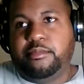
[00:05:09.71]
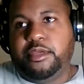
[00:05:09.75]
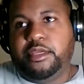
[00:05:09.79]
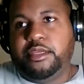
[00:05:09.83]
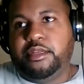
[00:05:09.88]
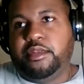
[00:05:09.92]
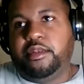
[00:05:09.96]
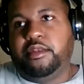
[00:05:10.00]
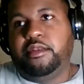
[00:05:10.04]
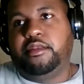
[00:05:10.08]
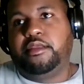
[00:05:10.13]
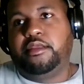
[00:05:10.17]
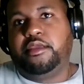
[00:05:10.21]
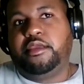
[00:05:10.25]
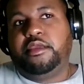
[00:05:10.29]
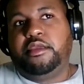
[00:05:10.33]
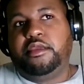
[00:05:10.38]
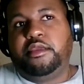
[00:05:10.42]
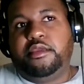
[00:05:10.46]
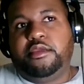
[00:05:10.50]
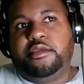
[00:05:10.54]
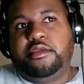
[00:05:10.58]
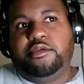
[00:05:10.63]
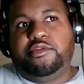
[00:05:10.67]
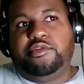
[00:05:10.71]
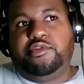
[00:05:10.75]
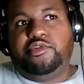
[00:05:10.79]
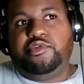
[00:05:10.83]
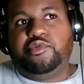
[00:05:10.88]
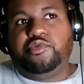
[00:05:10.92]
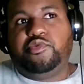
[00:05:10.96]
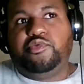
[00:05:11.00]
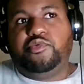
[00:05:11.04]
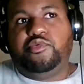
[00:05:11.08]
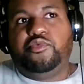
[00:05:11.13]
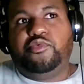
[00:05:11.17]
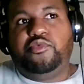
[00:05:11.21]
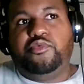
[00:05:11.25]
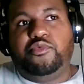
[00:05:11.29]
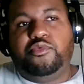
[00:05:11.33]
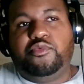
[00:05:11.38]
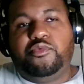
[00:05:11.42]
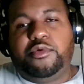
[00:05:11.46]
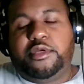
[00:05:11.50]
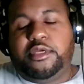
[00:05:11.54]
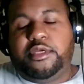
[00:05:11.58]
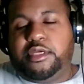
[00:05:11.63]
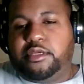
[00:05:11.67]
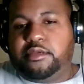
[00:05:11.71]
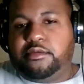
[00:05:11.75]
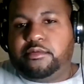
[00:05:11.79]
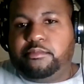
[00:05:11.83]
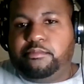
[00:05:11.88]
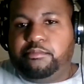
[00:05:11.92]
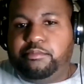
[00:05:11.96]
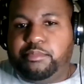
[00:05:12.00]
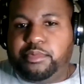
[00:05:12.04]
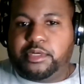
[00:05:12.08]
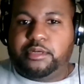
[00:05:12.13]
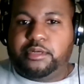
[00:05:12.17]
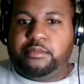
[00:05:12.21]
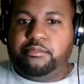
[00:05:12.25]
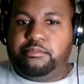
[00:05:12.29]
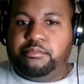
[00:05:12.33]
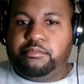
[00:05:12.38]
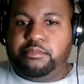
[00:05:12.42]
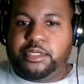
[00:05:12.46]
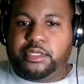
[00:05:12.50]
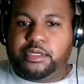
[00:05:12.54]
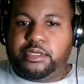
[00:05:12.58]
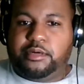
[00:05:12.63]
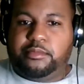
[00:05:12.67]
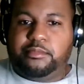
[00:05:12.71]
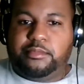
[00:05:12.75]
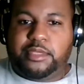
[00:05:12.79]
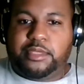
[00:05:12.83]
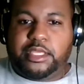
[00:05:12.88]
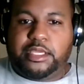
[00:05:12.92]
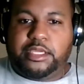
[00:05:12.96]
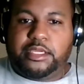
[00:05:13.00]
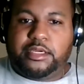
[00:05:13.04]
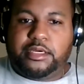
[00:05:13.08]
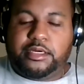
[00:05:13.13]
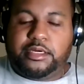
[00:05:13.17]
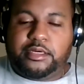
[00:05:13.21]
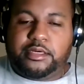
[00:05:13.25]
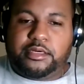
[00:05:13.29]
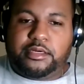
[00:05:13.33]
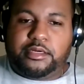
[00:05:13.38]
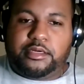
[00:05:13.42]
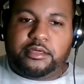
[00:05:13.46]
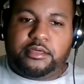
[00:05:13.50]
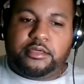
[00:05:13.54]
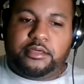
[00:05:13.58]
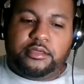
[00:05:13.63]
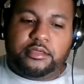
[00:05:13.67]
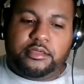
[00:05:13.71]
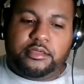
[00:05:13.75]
in to be- become like a